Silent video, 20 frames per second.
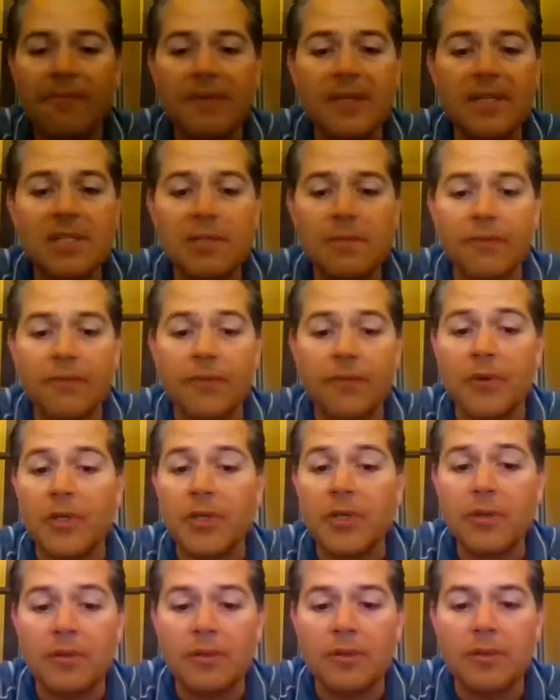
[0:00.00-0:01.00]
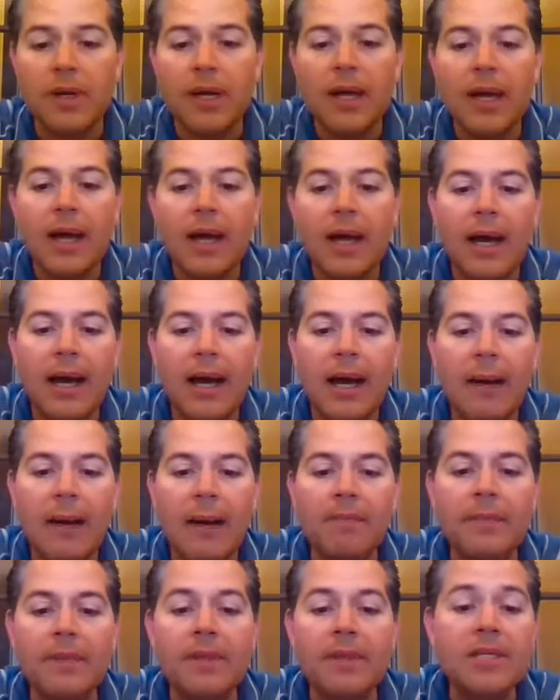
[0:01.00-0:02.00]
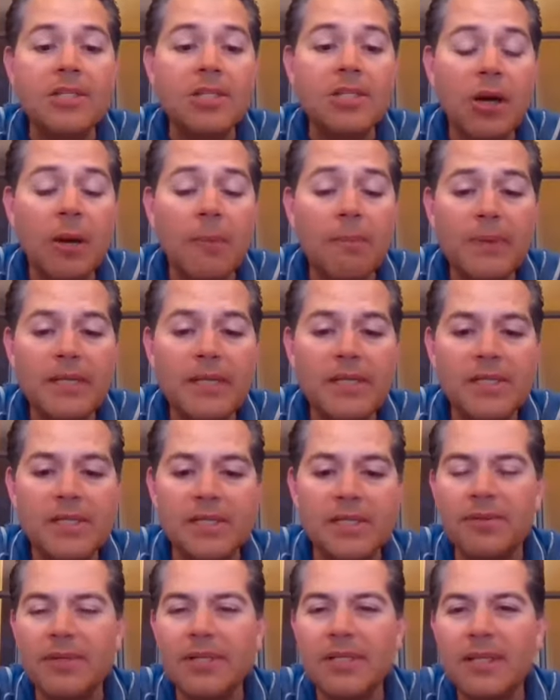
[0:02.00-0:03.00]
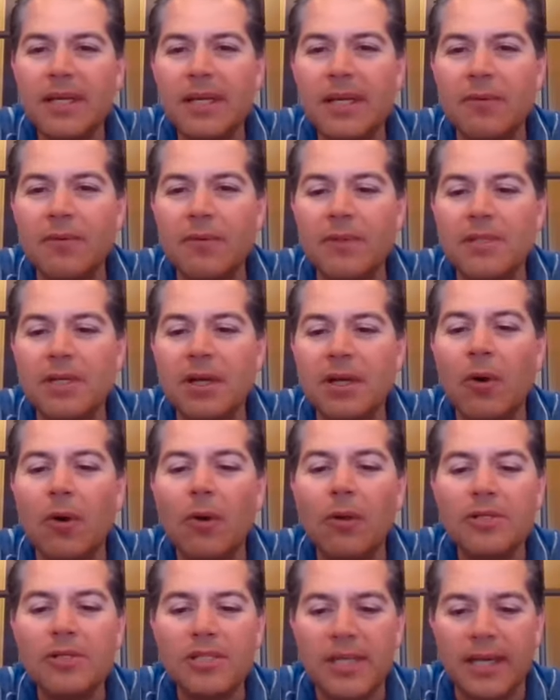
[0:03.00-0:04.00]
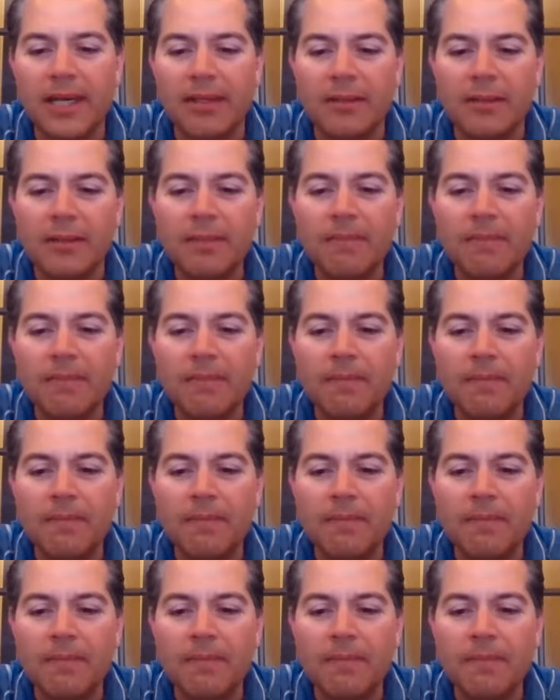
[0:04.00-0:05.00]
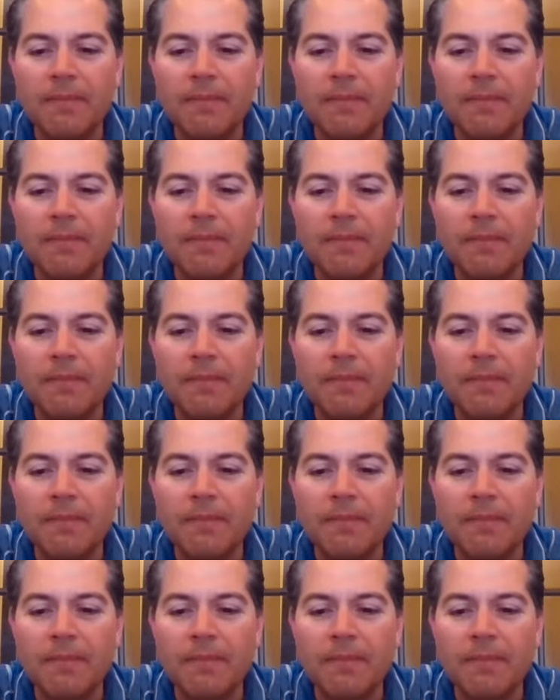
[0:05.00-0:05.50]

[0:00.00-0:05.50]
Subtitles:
fits for you. This company, Siratech, was a wholesaler in